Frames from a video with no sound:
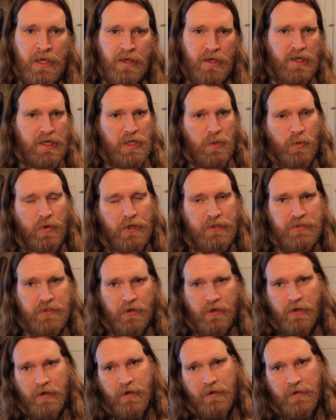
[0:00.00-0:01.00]
and he works
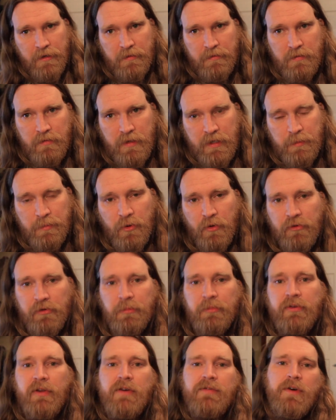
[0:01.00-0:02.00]
hard and pulls
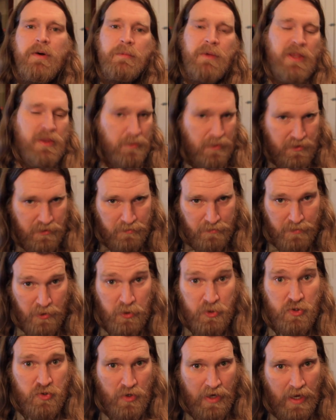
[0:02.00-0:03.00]
himself up by the
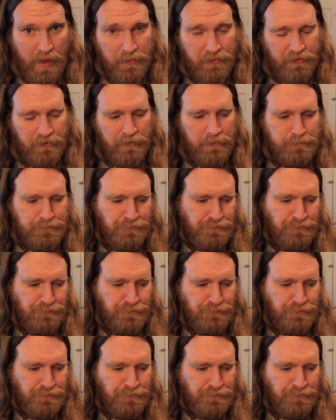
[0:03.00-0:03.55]
bootstraps.